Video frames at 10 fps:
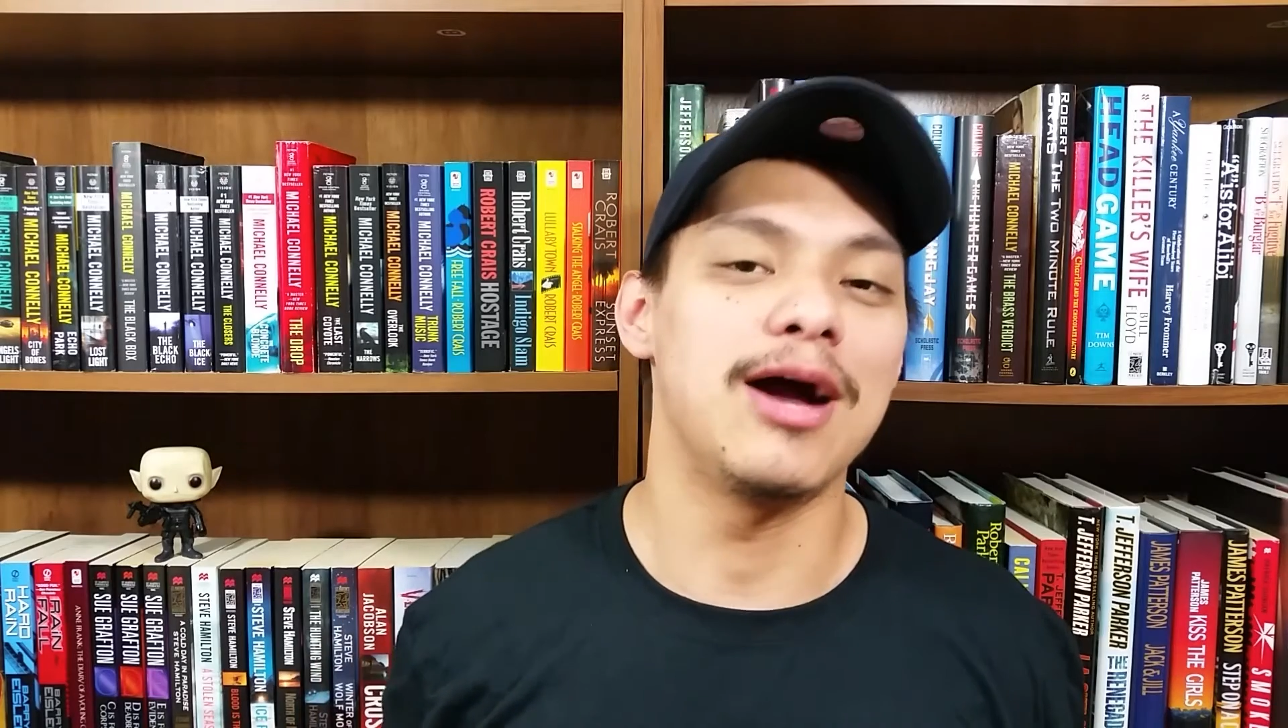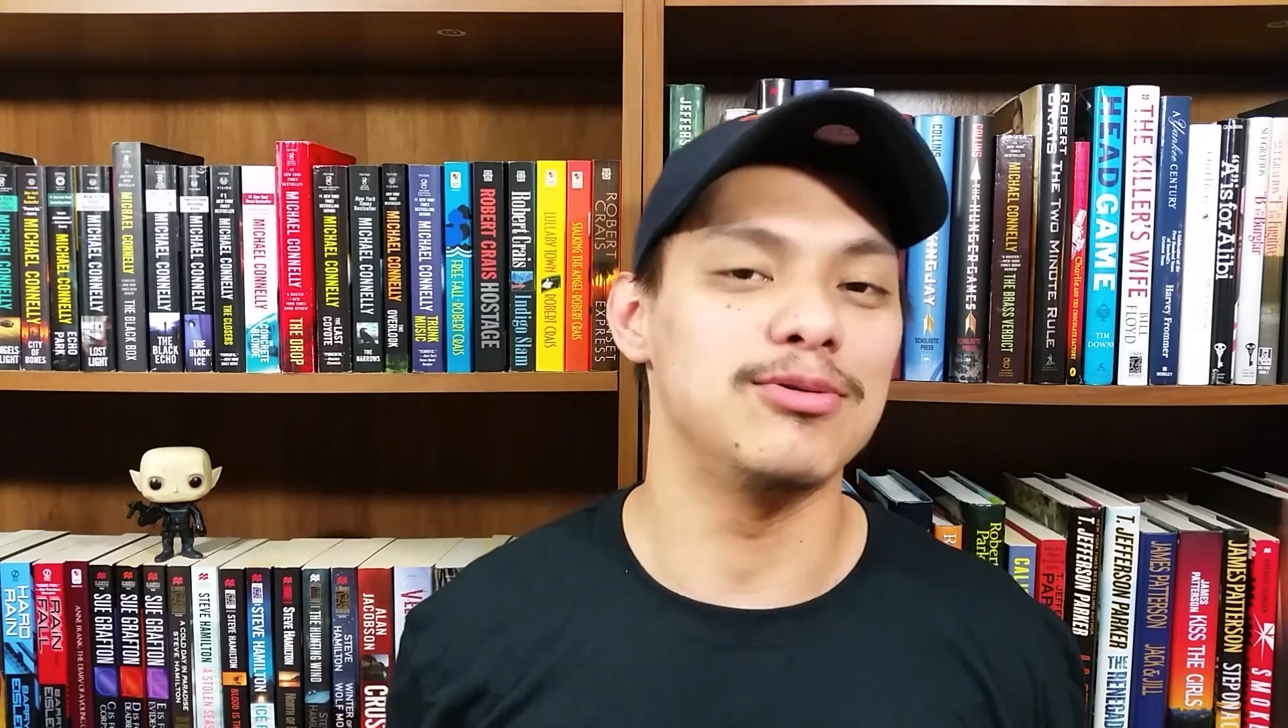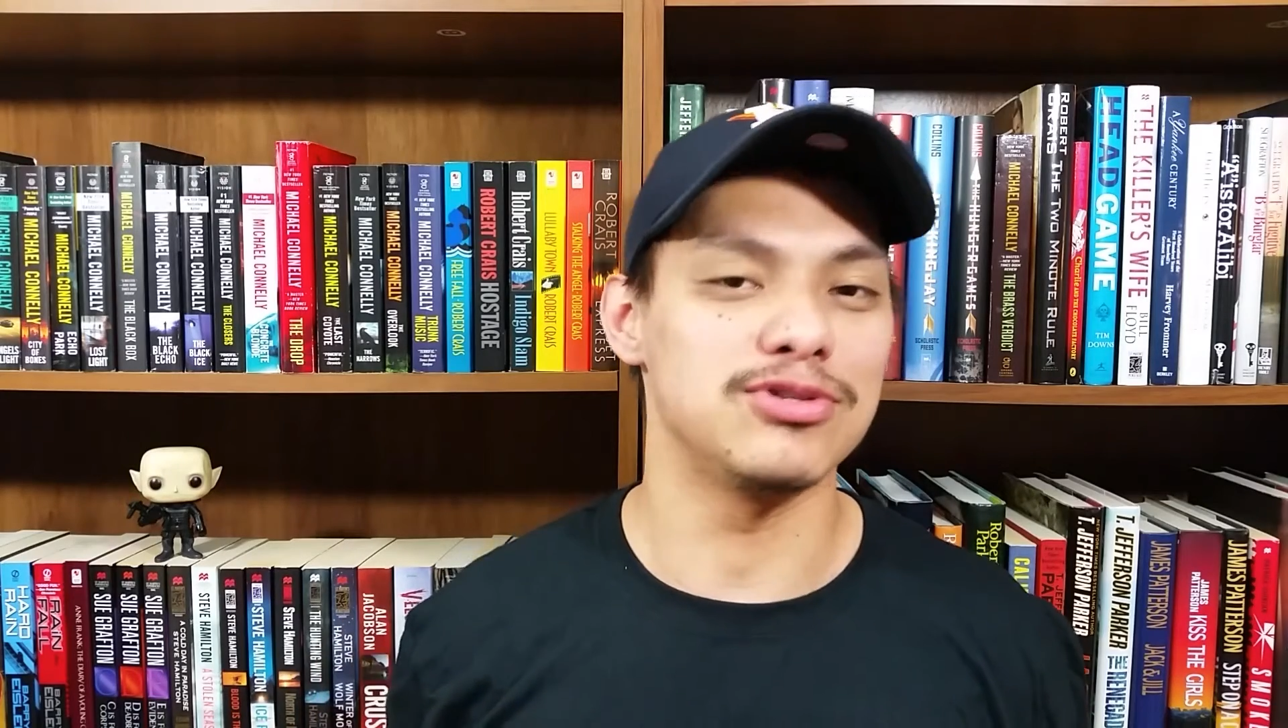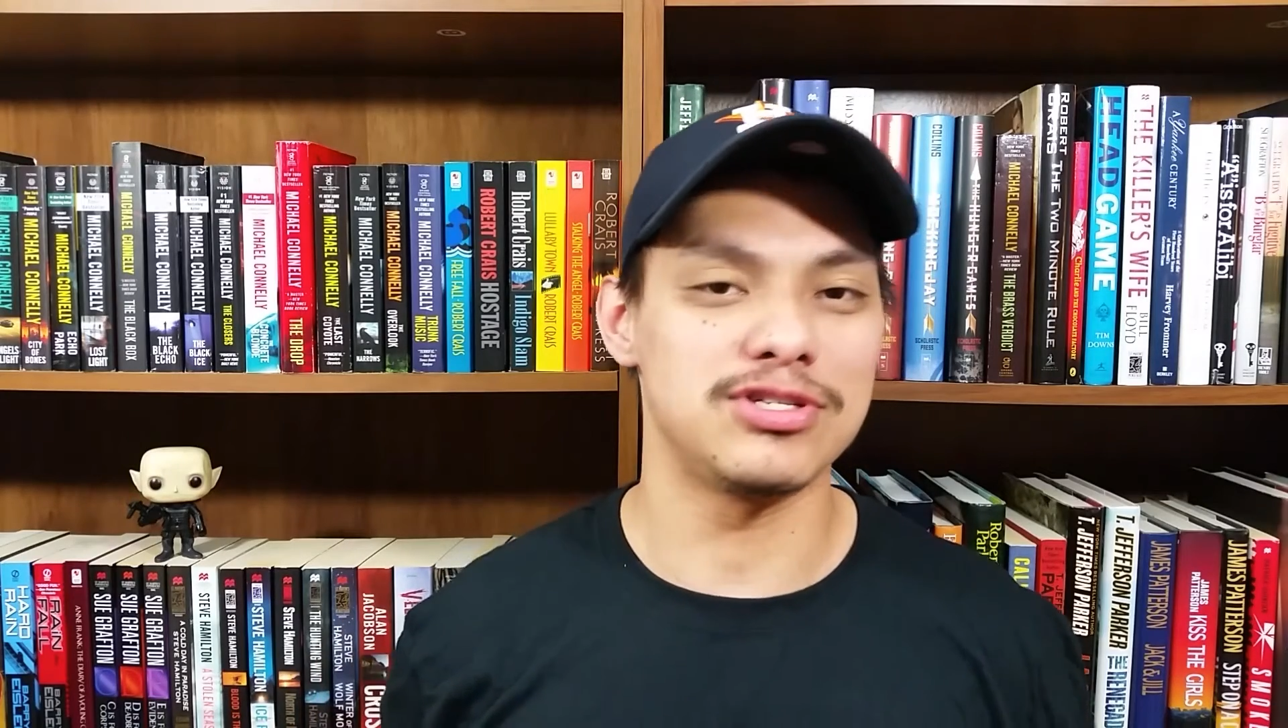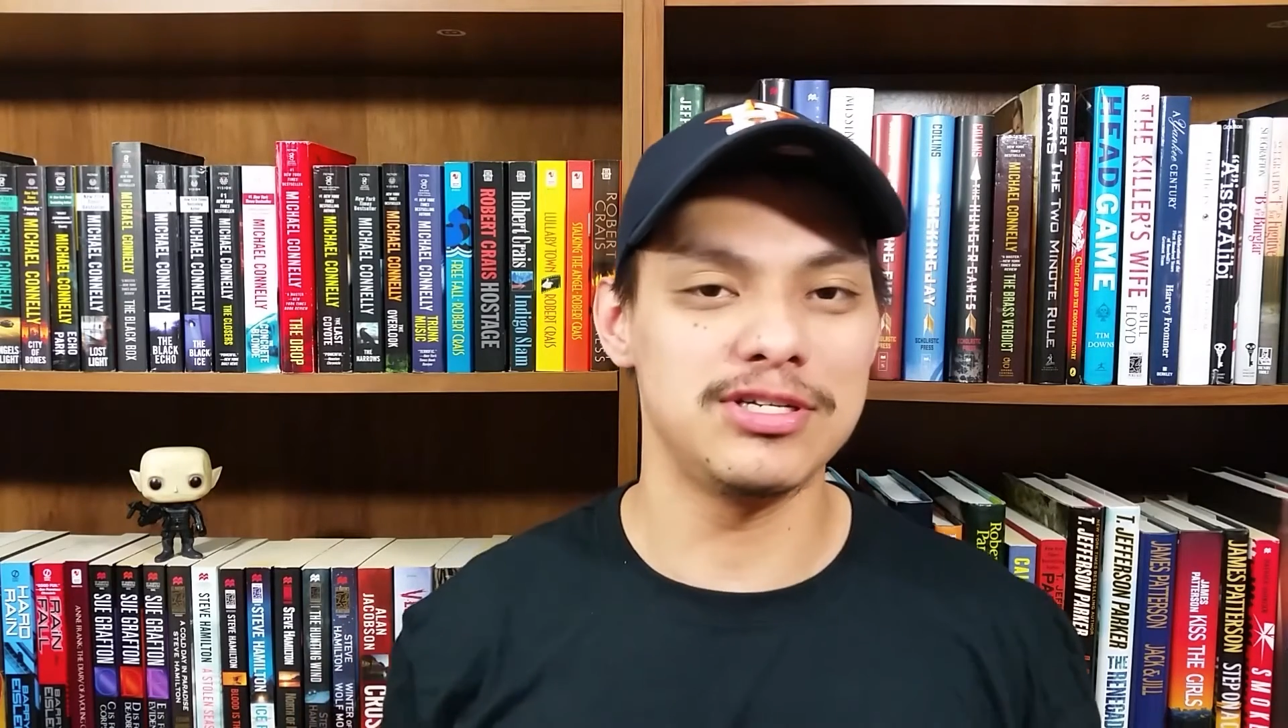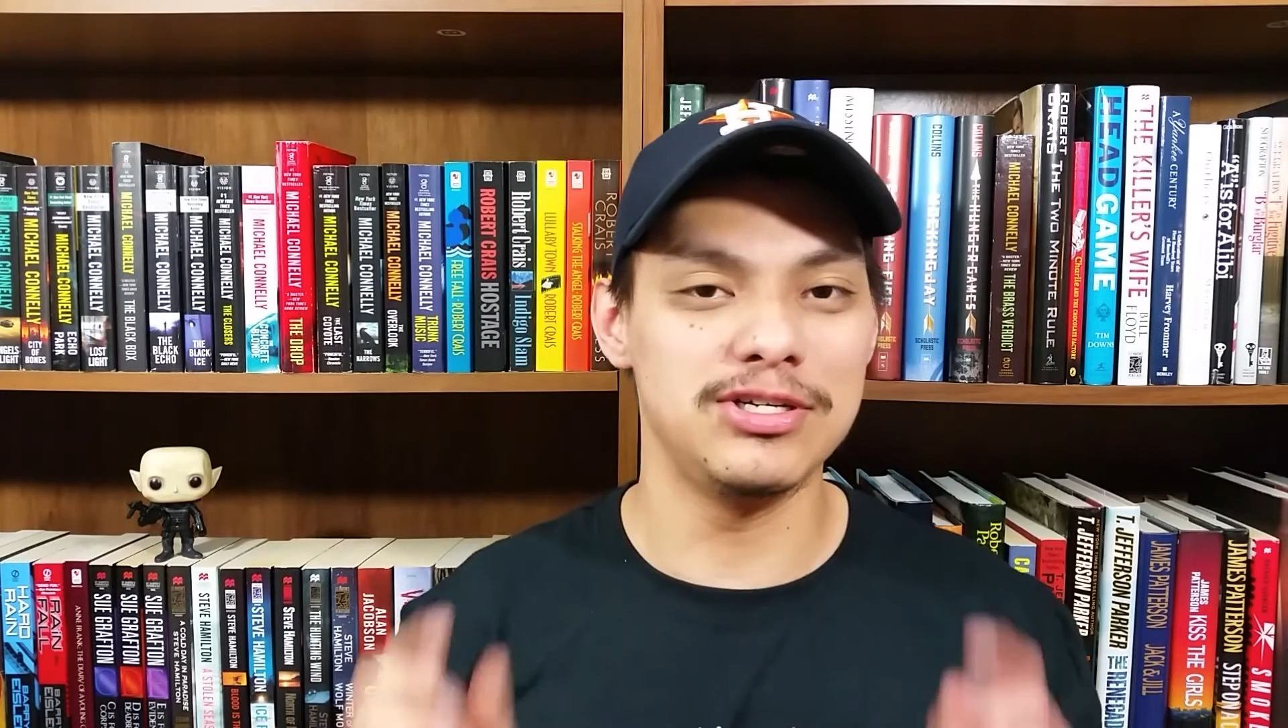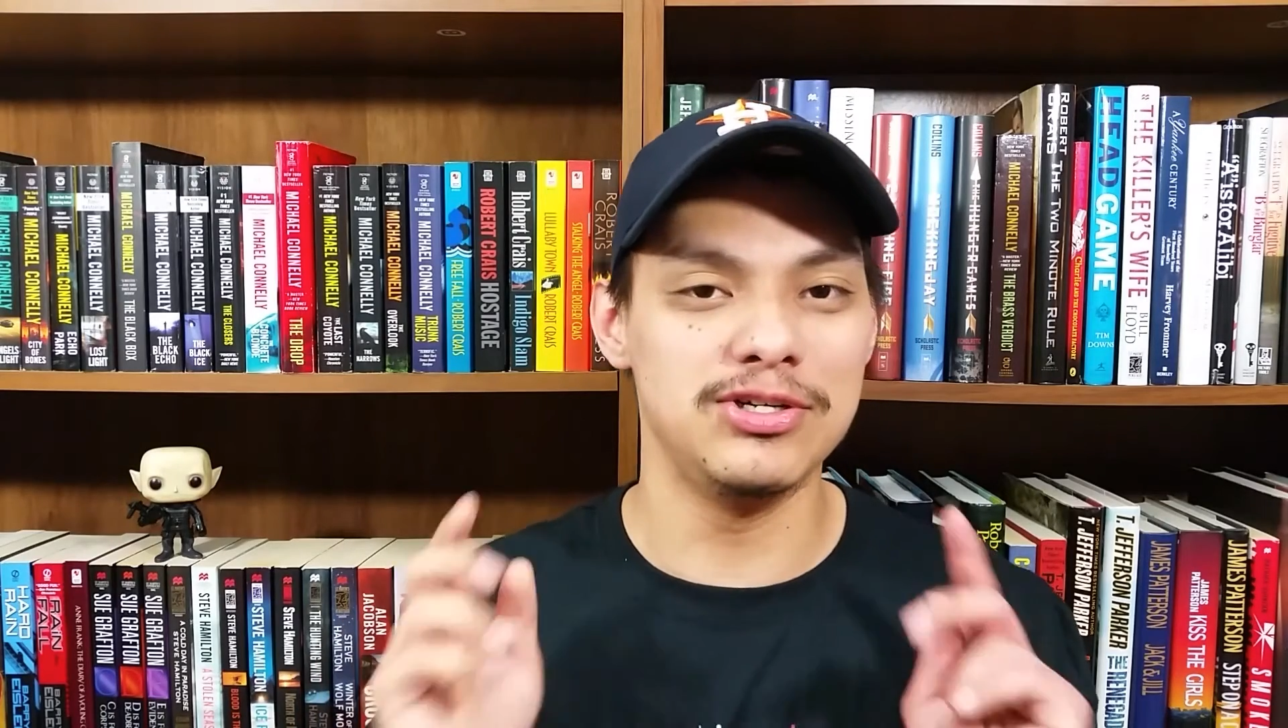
I will see